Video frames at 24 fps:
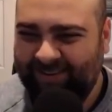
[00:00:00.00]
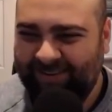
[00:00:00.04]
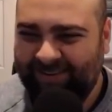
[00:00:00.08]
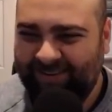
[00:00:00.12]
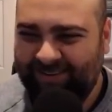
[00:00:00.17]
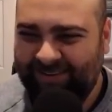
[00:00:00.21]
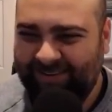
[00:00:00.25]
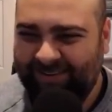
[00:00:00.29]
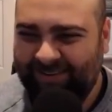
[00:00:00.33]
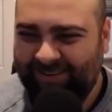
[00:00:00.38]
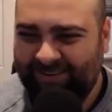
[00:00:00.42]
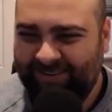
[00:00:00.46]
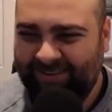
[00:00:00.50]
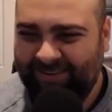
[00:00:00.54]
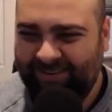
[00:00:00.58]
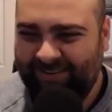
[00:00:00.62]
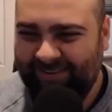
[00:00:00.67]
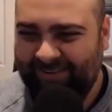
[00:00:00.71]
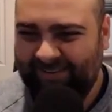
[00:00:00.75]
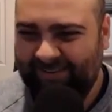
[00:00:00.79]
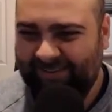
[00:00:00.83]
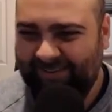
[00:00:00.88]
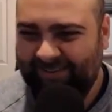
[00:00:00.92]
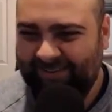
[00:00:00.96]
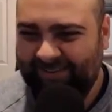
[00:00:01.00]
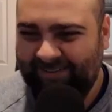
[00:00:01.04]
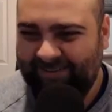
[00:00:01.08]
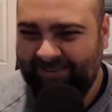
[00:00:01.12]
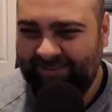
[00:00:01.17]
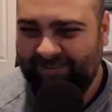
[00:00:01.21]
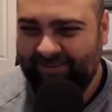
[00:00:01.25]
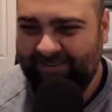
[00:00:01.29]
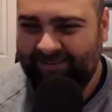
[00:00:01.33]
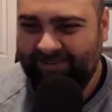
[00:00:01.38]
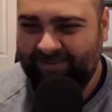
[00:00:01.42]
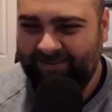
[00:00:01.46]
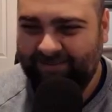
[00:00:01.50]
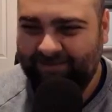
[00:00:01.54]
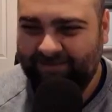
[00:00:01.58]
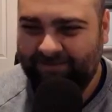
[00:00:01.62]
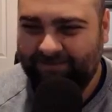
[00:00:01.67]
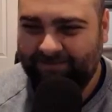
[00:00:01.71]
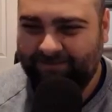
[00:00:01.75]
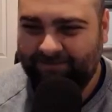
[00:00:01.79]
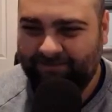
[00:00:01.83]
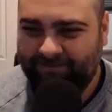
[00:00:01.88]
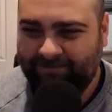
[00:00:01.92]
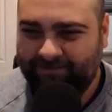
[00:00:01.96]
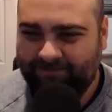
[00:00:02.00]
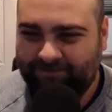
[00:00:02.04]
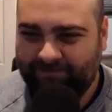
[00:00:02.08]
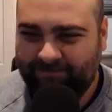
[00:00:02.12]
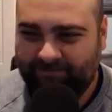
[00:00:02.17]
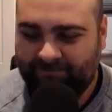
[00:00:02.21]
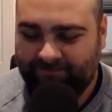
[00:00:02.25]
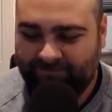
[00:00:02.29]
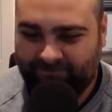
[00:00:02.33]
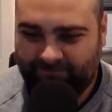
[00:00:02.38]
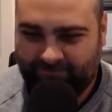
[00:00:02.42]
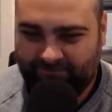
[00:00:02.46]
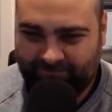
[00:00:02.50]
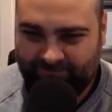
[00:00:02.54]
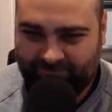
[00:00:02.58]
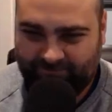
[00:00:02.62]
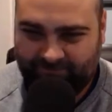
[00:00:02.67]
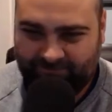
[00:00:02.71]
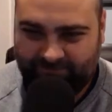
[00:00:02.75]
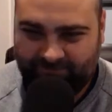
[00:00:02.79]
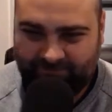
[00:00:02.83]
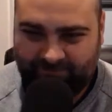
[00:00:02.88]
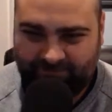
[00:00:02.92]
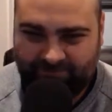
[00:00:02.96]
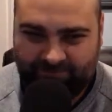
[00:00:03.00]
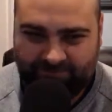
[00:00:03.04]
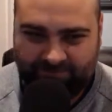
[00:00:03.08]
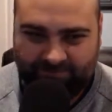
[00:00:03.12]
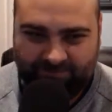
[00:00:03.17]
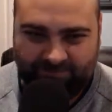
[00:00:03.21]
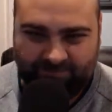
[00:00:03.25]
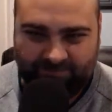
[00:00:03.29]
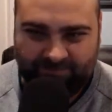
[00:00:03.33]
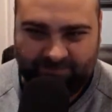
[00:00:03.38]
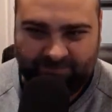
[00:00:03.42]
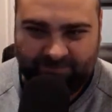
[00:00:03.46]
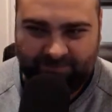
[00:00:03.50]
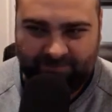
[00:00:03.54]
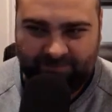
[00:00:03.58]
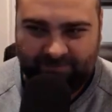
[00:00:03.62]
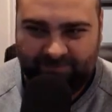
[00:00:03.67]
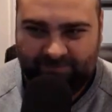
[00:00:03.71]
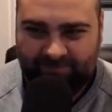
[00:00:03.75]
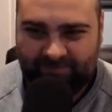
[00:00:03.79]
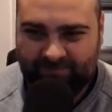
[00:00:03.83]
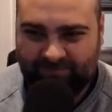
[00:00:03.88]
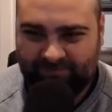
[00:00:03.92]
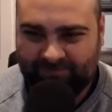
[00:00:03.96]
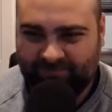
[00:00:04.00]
(not speaking)